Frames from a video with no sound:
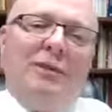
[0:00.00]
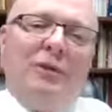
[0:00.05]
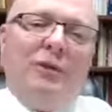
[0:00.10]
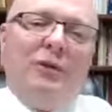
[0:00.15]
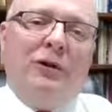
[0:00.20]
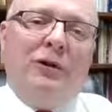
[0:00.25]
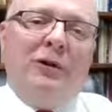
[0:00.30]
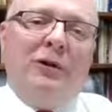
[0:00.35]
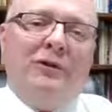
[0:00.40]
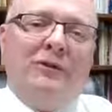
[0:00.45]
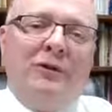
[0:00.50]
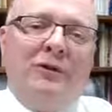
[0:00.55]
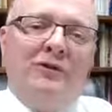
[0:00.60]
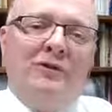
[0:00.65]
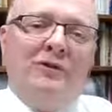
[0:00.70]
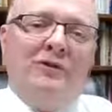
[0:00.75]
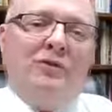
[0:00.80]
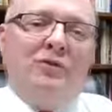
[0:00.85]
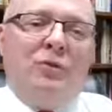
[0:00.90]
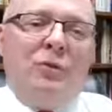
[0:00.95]
and we'll look at
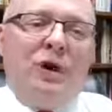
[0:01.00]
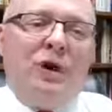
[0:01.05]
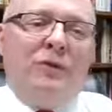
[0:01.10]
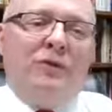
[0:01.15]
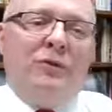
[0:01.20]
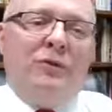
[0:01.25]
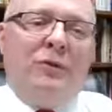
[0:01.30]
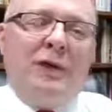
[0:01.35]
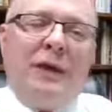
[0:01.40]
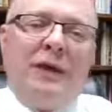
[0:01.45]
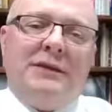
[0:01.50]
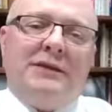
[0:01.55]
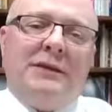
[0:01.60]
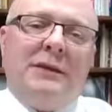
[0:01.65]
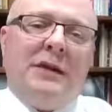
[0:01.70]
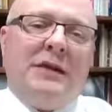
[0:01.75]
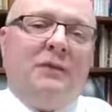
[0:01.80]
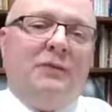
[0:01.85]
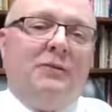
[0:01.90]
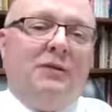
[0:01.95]
verses 12 through
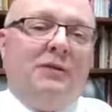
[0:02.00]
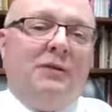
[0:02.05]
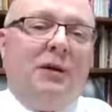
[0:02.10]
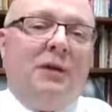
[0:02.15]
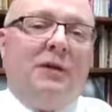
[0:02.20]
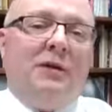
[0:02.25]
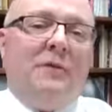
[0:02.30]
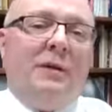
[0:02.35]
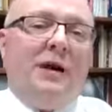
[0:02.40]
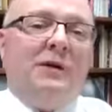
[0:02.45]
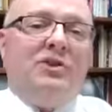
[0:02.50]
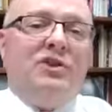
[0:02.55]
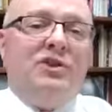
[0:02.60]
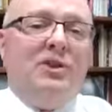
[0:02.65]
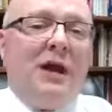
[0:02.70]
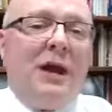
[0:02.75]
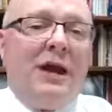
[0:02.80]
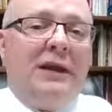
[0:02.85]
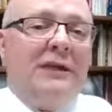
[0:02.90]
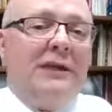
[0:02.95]
18, and we'll talk about
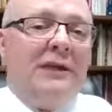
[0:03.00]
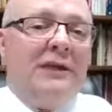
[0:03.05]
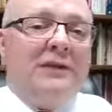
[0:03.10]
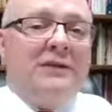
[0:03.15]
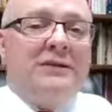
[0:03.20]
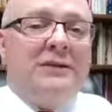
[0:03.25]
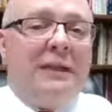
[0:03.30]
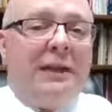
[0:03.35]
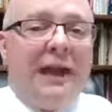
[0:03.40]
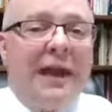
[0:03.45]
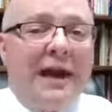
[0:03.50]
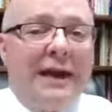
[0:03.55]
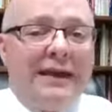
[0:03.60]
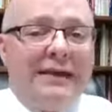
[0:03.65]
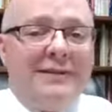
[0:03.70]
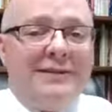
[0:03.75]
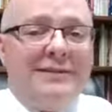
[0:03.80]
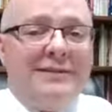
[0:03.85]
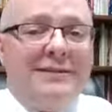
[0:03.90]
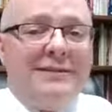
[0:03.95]
shining as
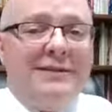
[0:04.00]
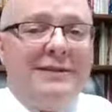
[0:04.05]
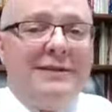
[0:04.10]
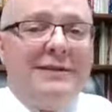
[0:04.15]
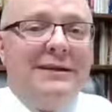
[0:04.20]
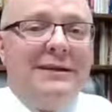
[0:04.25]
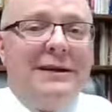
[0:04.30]
lights